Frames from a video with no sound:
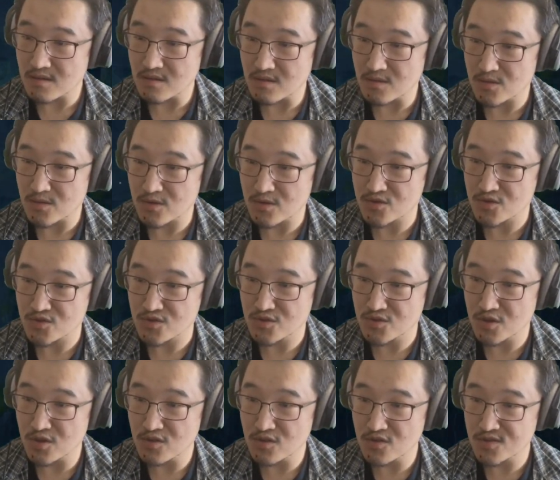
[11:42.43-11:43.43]
There's
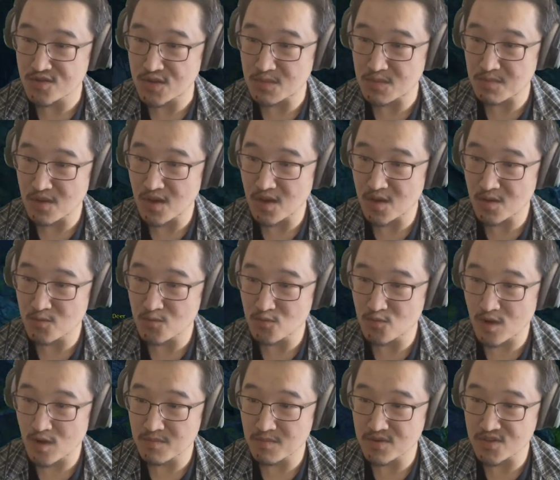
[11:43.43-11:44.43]
another zip line
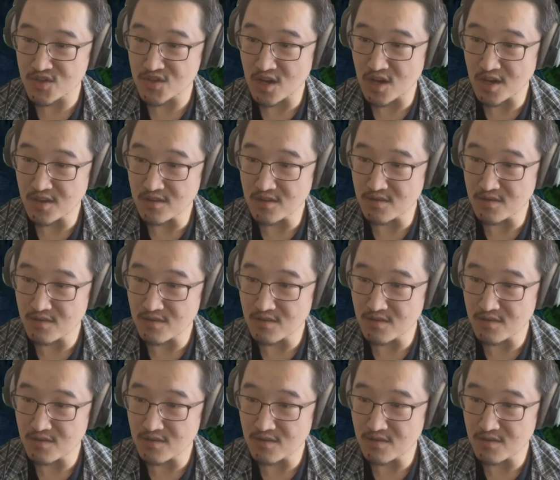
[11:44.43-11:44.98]
right beside it.